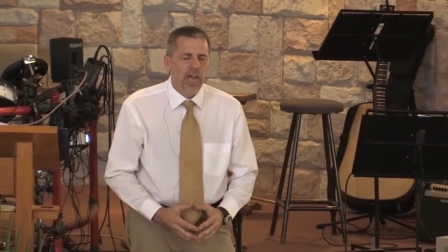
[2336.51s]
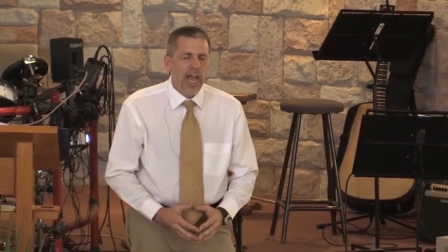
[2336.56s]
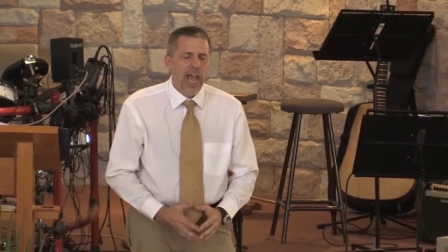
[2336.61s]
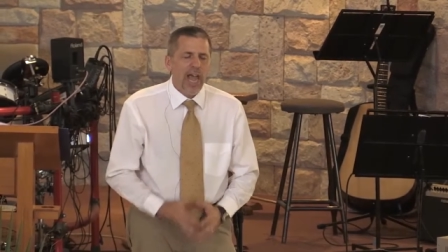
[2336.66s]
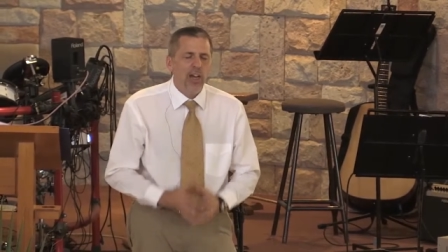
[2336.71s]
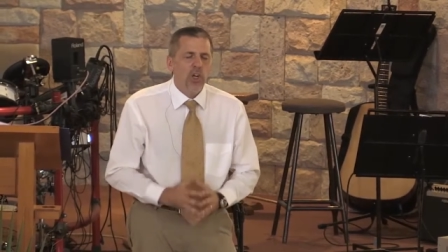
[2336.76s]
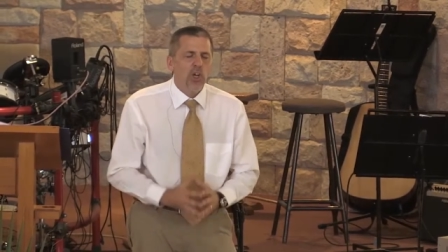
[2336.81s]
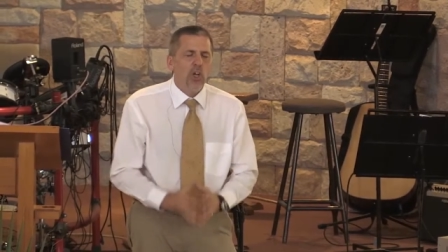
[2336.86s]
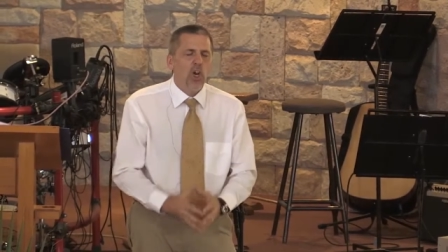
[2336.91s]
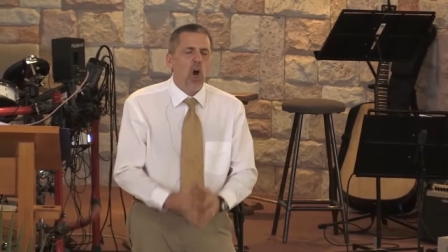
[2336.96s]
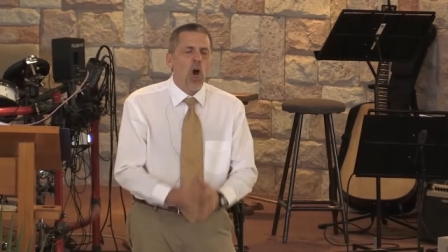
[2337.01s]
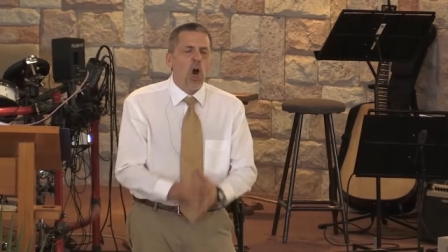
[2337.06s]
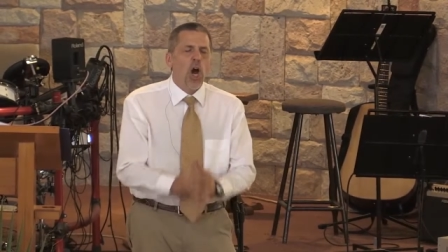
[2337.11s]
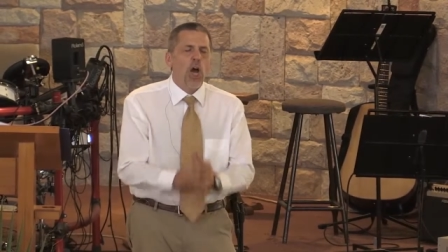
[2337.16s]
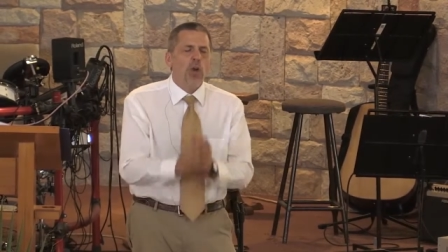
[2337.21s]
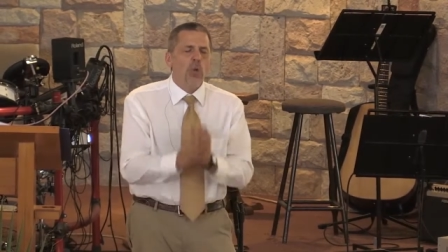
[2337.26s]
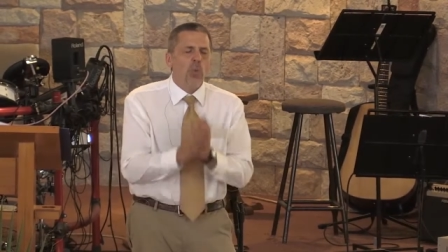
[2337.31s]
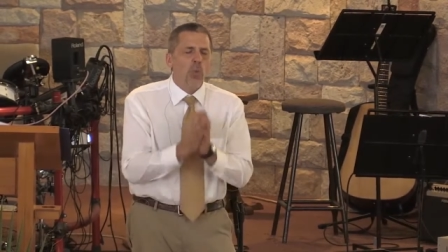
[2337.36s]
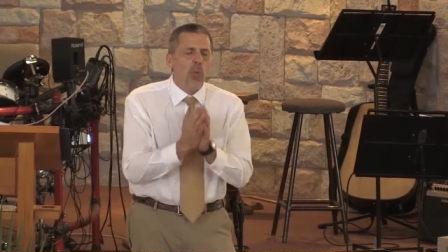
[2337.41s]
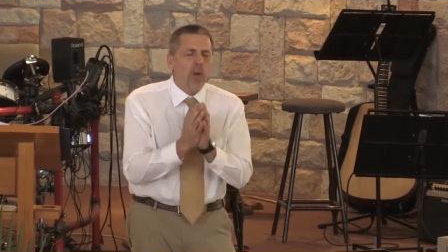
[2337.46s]
and
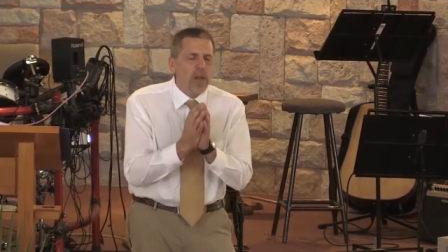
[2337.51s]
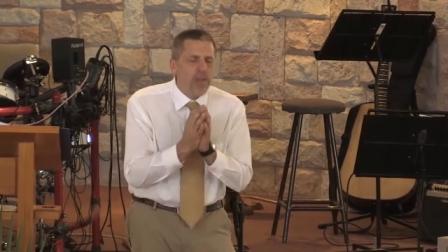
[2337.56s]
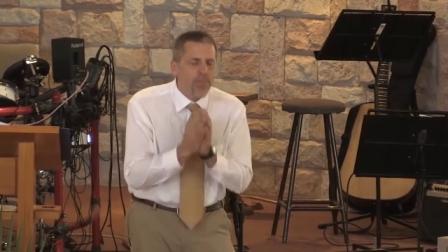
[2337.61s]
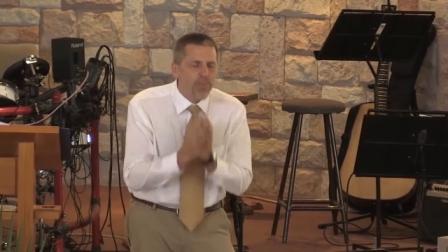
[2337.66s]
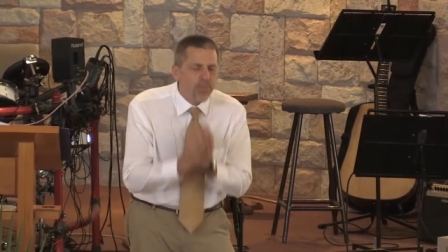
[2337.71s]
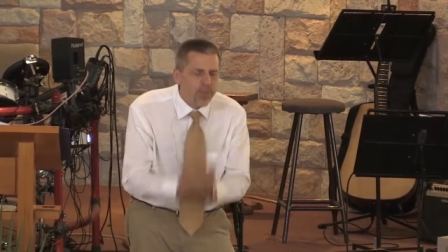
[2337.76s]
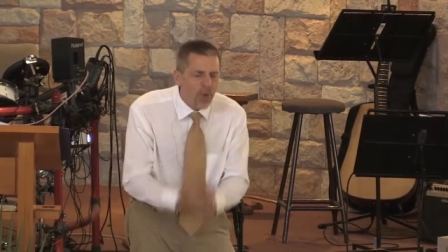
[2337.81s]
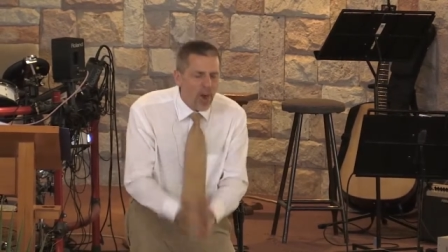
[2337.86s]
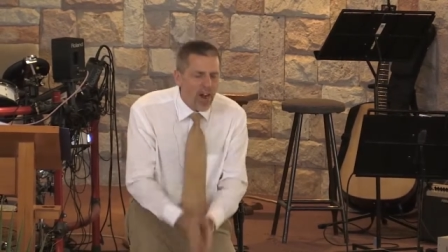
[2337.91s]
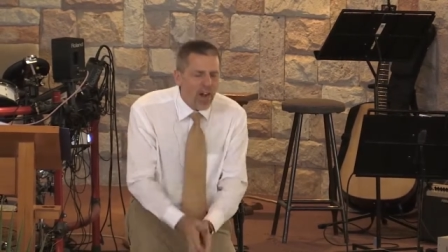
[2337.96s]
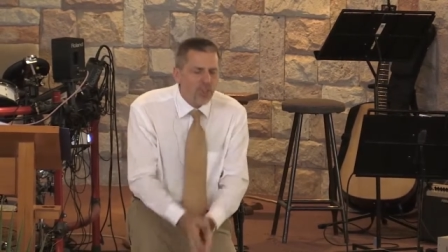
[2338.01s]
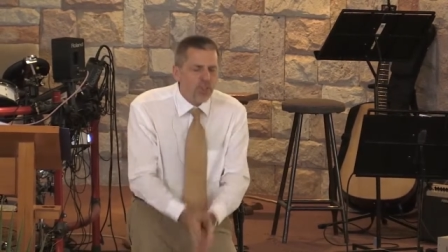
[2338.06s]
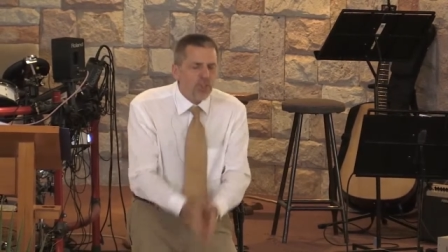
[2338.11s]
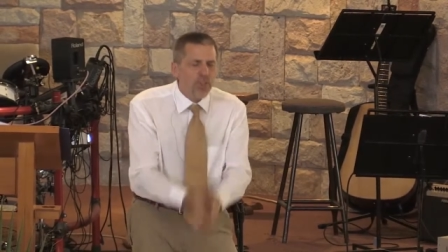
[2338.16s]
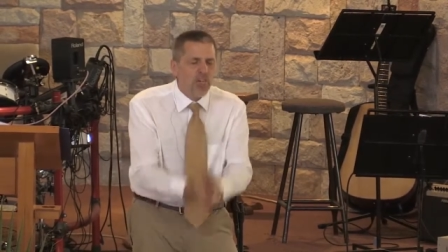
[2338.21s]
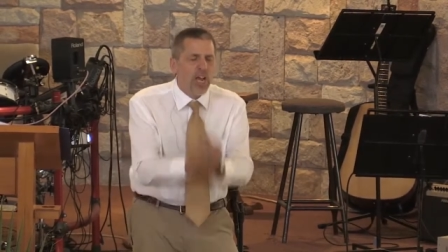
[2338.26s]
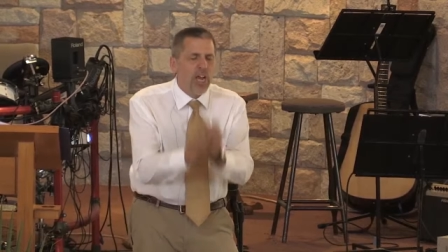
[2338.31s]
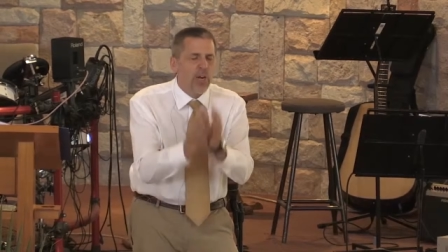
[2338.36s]
God refresh